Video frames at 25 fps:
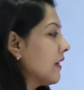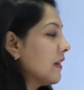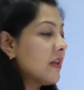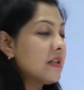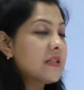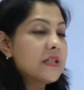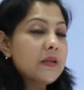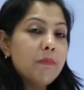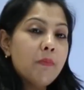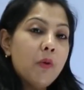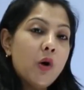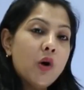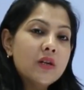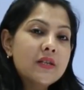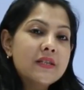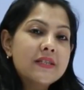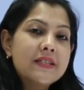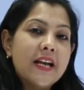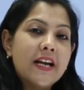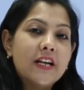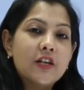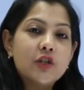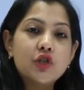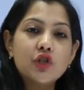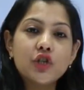The support
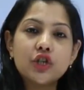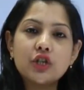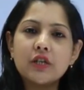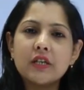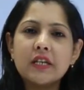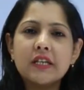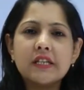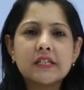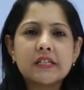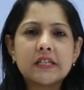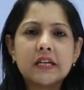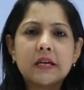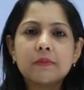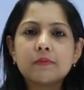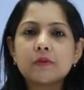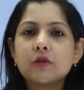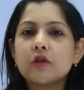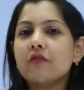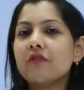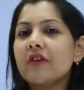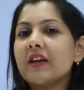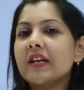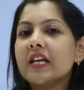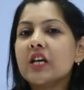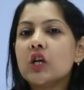section, in terms
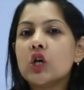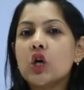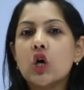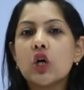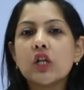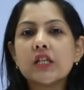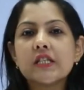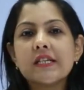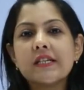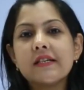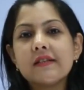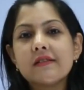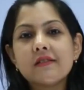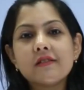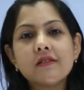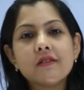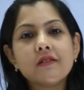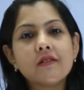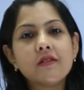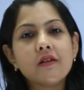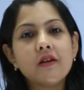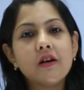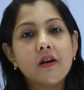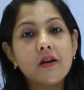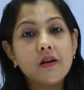of any call
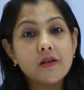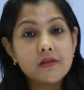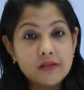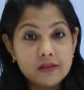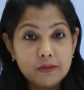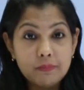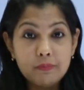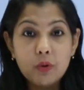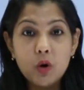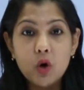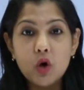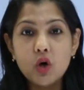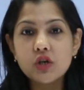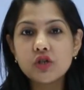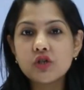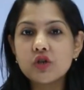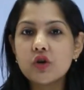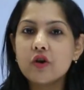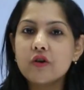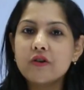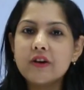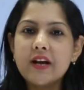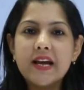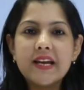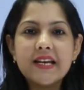center support
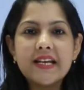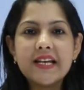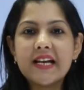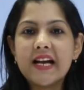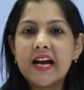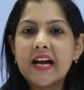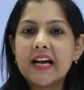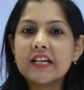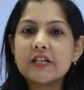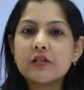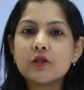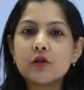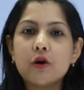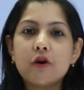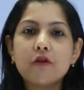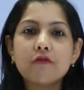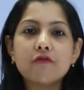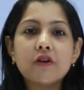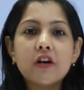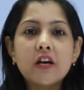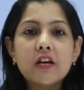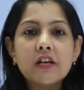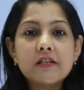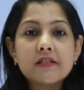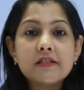or any kind
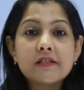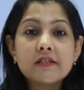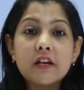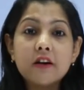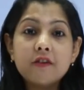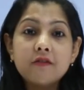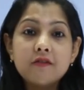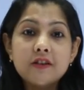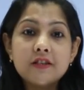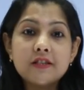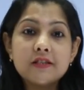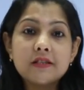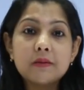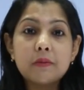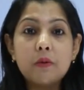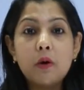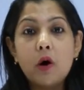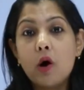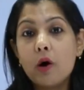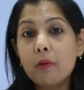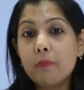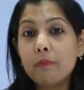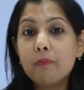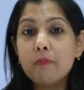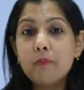of service
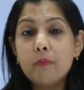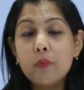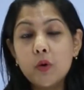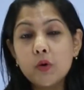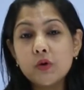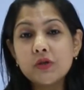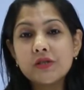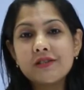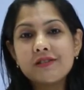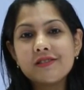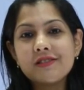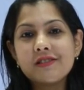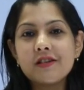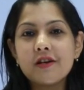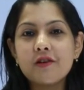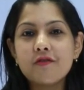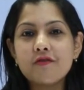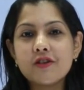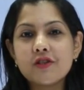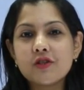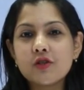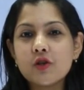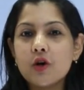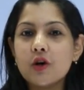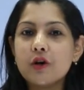or
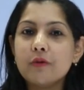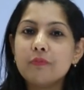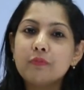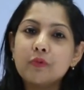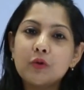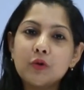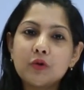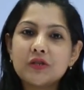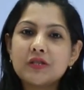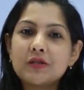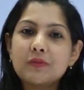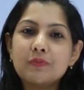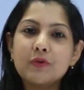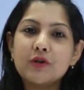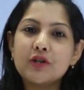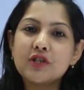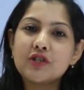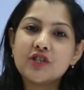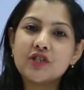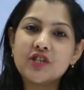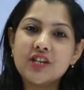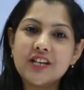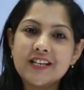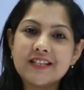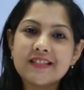post-service or
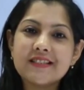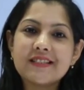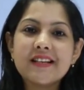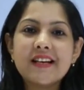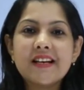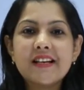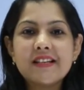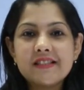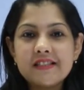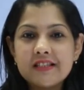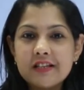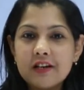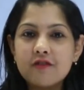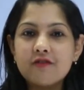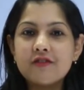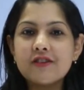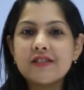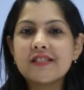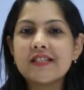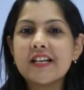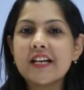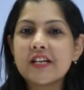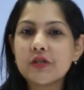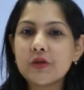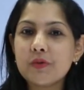post-purchase
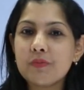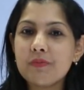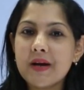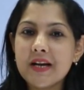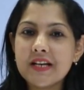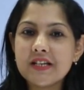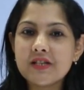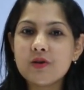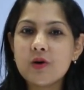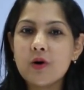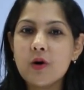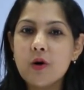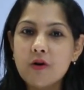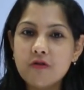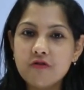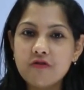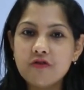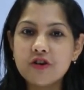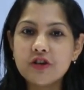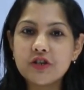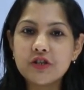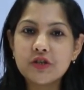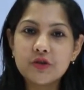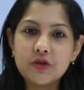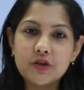service that you might
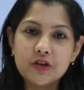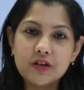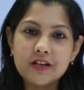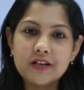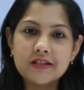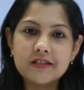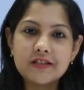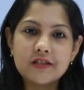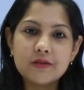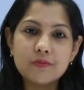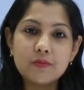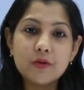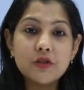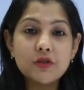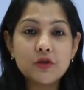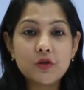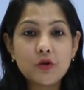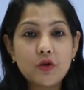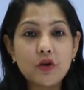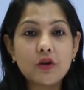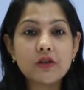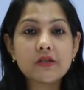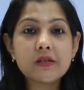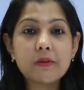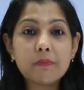offer to your customer. So
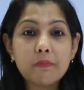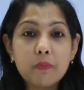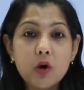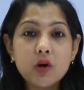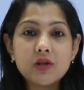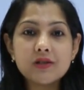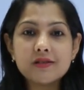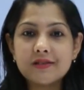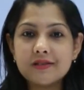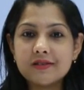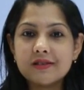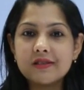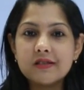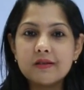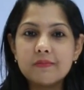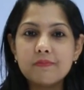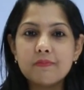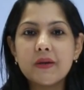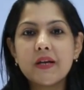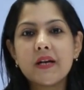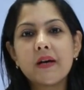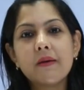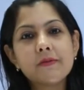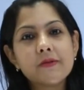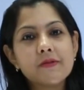your support system
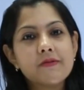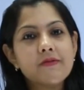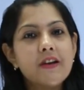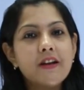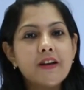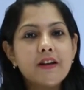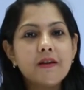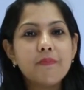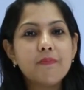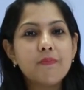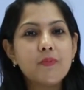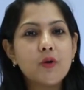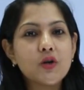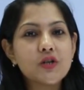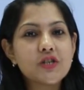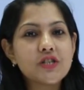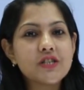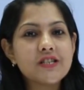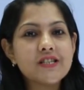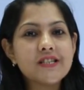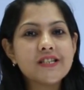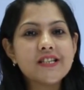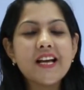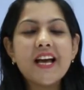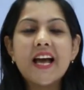becomes very
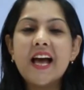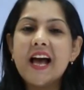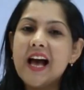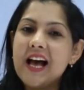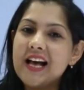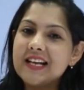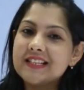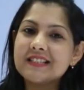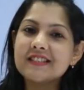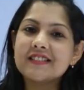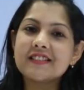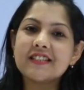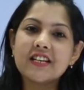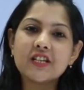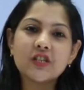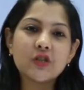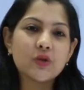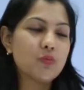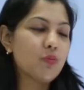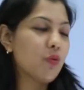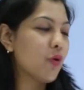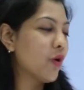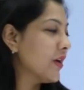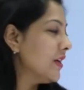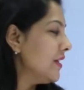important as a
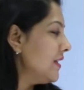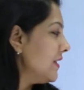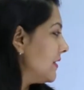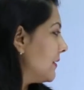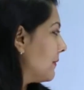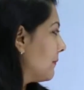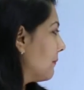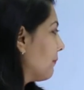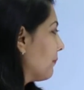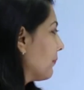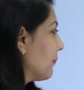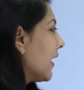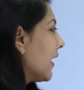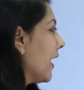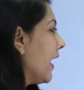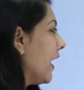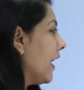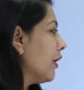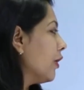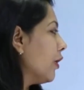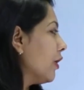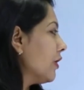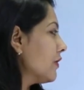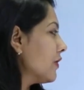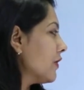touch point.
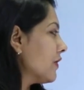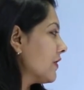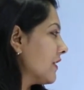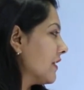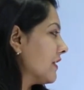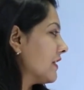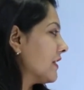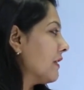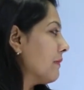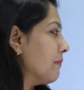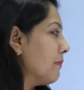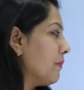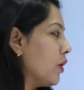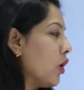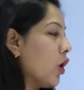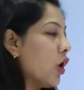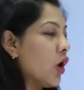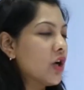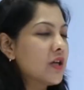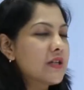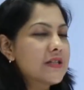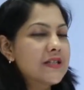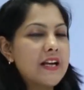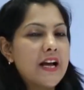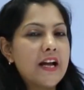And also certain
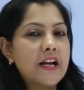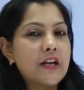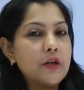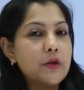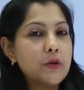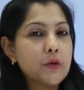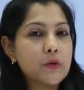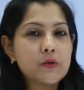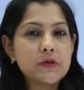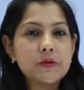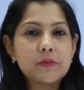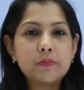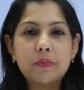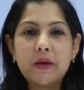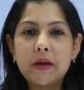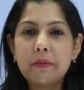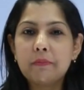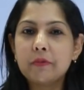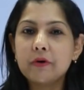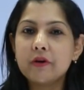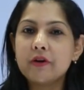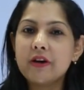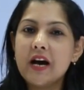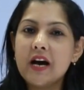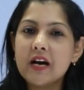blogs and
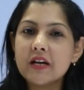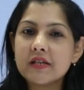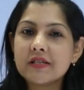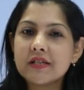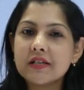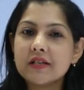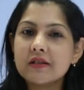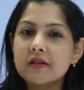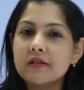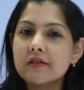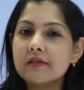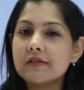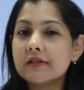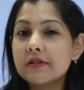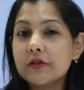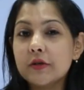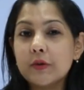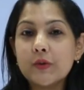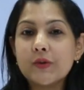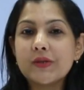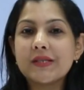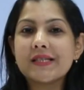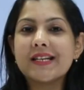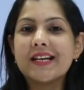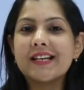newspaper articles,
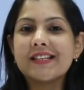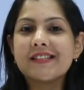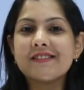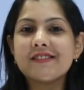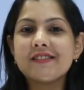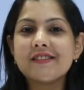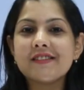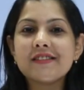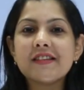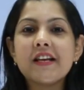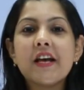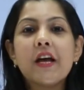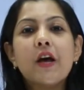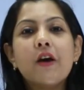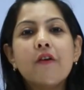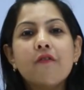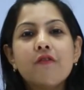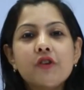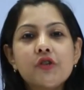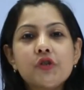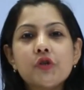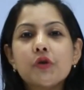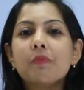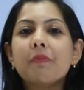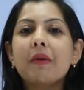newsletters
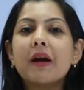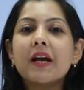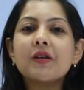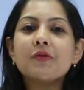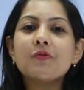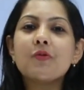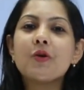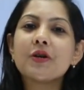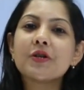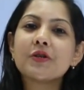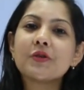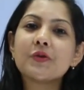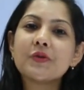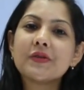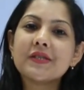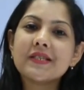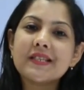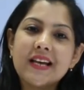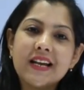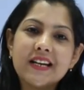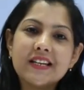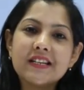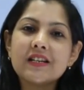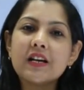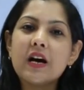which you might want to
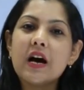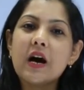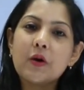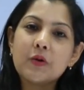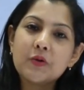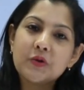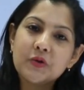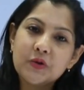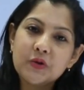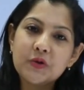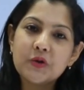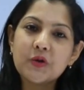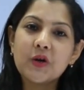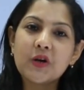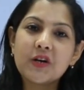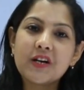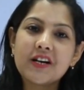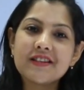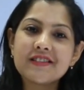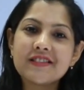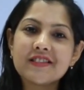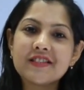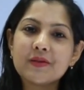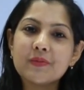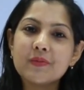send out to your
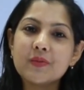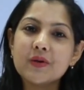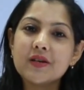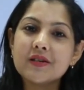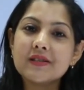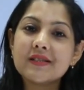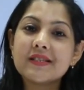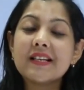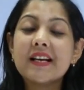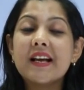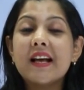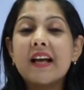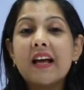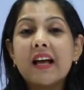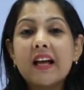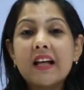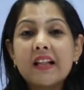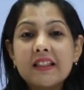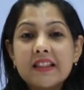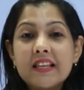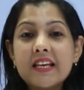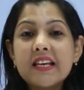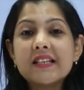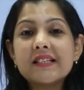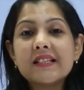customers.
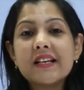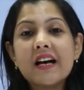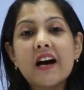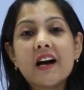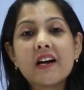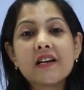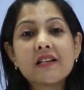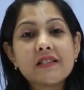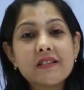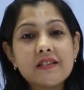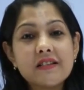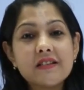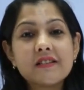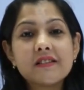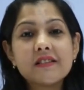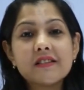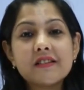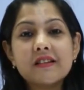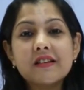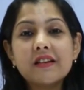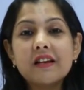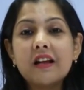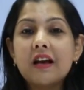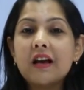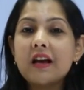These are
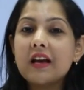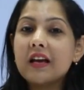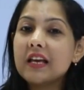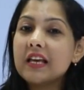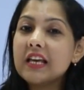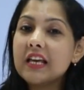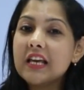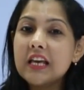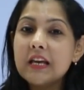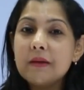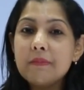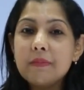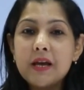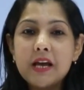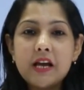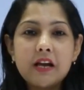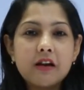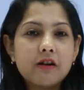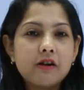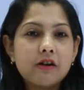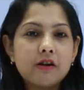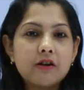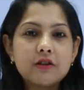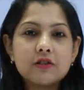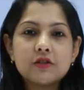certain
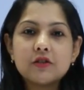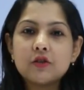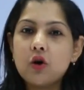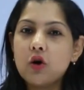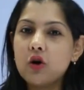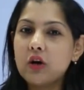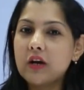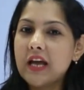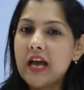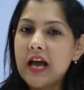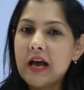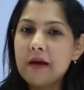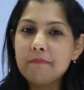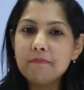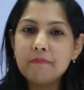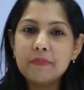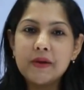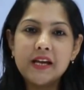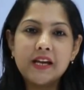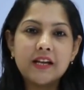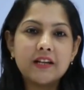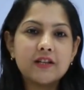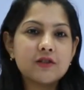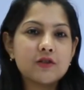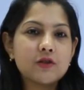emailers or
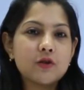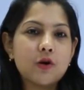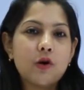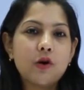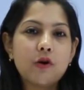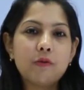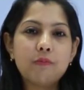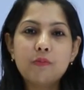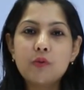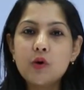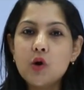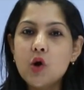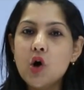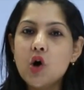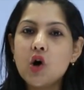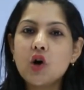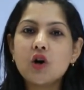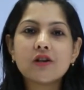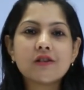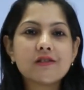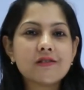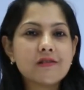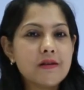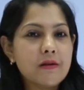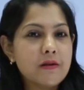campaigns or
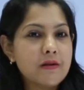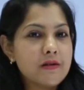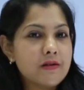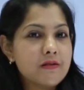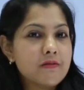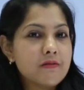blogs,